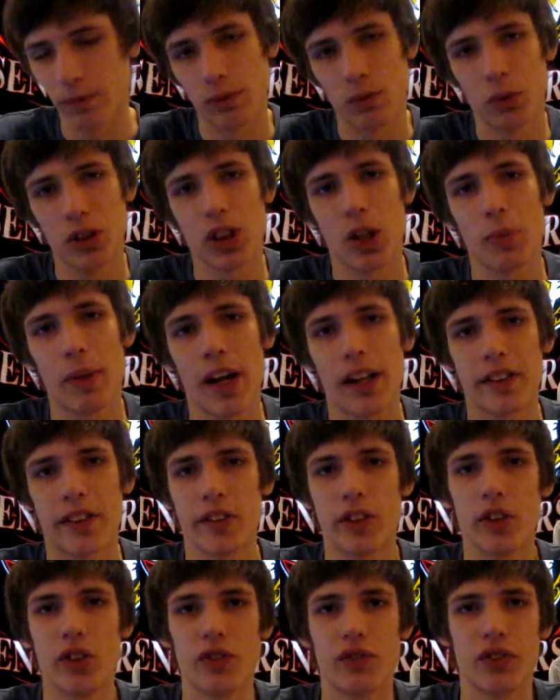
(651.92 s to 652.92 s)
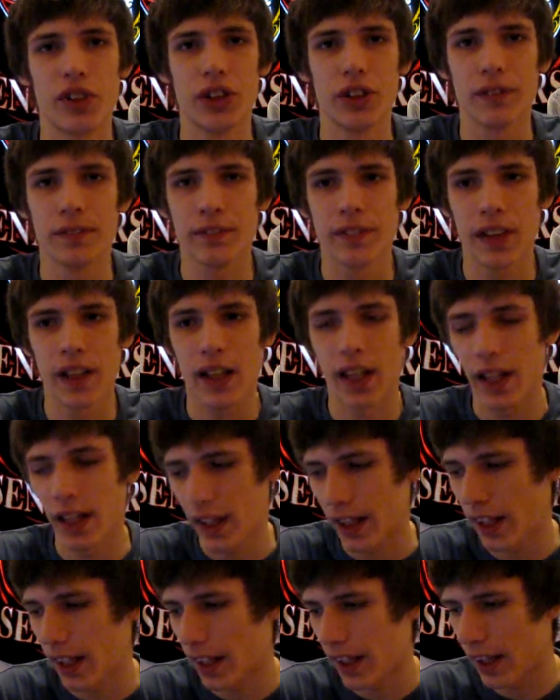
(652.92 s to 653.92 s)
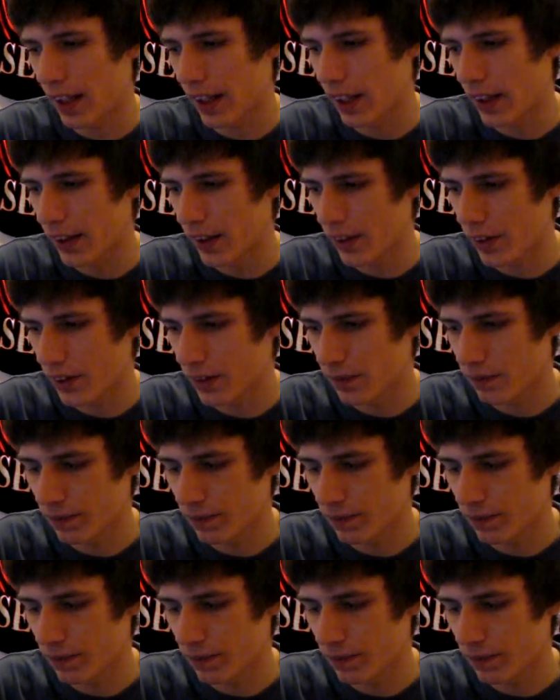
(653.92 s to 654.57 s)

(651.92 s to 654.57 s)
We go back to Luffy and,